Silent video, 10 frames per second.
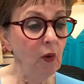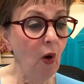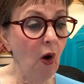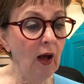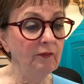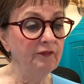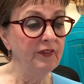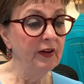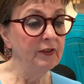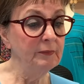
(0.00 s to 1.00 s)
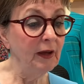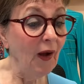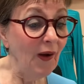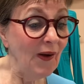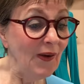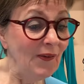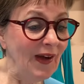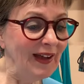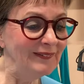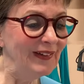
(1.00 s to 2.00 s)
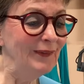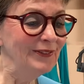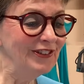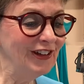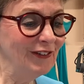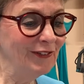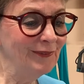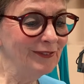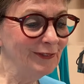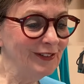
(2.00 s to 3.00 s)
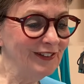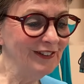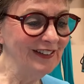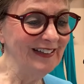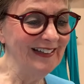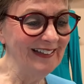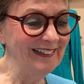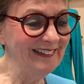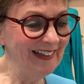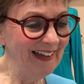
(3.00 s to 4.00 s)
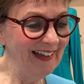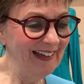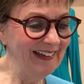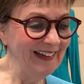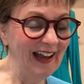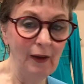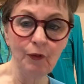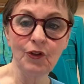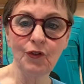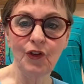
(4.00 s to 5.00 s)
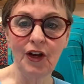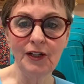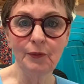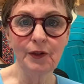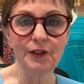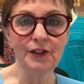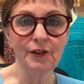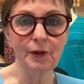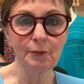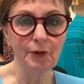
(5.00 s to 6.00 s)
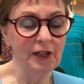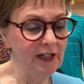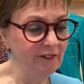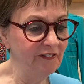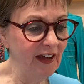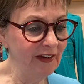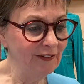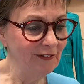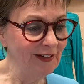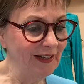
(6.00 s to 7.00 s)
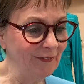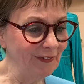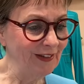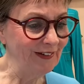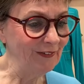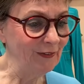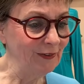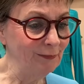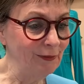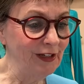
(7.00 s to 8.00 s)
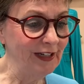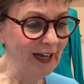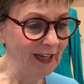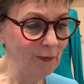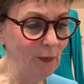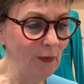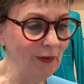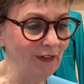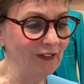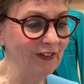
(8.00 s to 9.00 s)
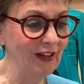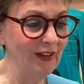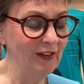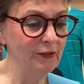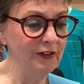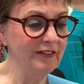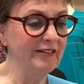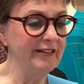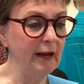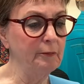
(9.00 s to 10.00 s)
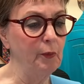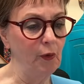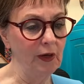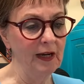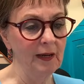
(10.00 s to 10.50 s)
all very much. Oh, hi. Oh, Michelle from Switzerland. Yay. I wonder if you're anywhere near the Bernina factory out there or the Bernina headquarters. They're in Steckborn.